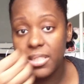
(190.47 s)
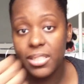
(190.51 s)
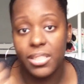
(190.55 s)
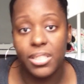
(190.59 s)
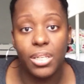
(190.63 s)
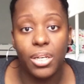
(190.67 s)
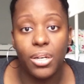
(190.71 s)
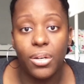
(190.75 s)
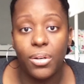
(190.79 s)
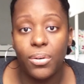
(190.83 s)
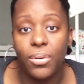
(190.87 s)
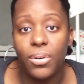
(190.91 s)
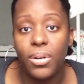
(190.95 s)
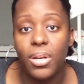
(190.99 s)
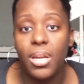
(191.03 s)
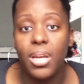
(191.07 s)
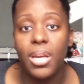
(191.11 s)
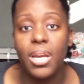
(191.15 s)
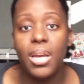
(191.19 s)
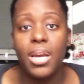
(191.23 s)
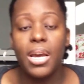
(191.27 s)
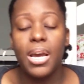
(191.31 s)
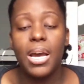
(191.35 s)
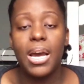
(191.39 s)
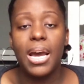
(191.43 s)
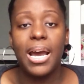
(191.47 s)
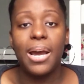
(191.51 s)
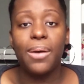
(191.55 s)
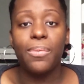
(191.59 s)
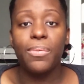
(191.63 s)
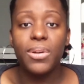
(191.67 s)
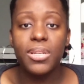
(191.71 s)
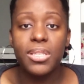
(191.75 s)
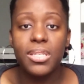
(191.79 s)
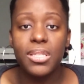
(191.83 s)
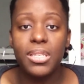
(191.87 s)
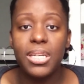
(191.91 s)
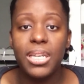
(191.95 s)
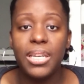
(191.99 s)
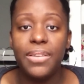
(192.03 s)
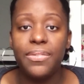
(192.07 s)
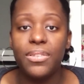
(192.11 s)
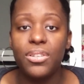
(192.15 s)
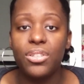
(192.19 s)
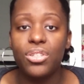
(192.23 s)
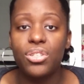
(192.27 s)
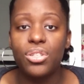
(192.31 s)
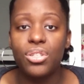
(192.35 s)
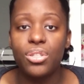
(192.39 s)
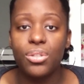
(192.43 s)
So I wasn't
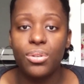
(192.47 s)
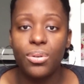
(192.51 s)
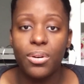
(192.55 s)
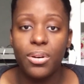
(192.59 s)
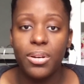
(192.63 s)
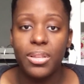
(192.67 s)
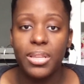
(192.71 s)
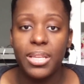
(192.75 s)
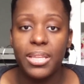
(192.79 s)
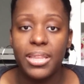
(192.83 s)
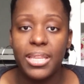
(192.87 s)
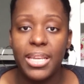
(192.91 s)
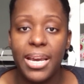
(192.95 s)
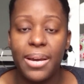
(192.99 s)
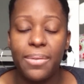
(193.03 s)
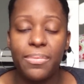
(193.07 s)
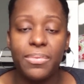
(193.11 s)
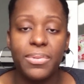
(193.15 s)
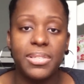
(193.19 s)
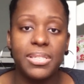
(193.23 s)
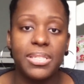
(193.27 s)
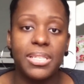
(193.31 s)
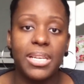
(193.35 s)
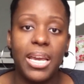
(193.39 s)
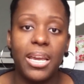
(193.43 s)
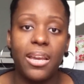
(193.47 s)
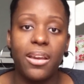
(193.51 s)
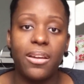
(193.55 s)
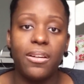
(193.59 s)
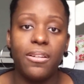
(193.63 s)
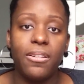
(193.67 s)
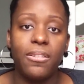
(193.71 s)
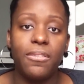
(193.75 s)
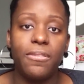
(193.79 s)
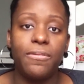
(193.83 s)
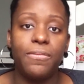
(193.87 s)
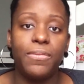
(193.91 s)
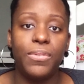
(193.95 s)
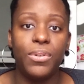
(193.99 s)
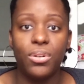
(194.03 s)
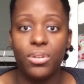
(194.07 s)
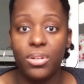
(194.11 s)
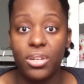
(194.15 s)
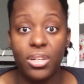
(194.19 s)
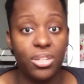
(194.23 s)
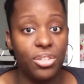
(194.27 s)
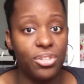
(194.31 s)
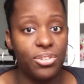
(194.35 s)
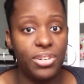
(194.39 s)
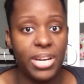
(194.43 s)
even sure that that was like
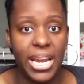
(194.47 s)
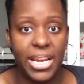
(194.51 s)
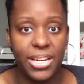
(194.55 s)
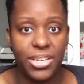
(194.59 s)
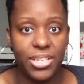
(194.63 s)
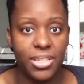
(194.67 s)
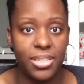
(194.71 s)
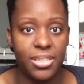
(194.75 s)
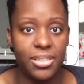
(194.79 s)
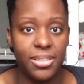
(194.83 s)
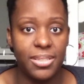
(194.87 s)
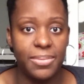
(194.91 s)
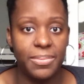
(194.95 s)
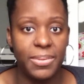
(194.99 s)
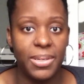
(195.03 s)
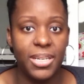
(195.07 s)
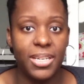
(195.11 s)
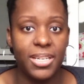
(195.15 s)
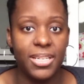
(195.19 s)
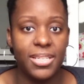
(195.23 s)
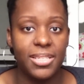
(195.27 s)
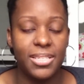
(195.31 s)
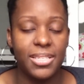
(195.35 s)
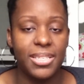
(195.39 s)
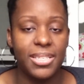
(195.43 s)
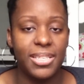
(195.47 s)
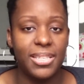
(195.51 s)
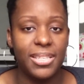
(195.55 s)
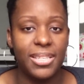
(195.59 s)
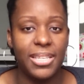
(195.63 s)
full contractions because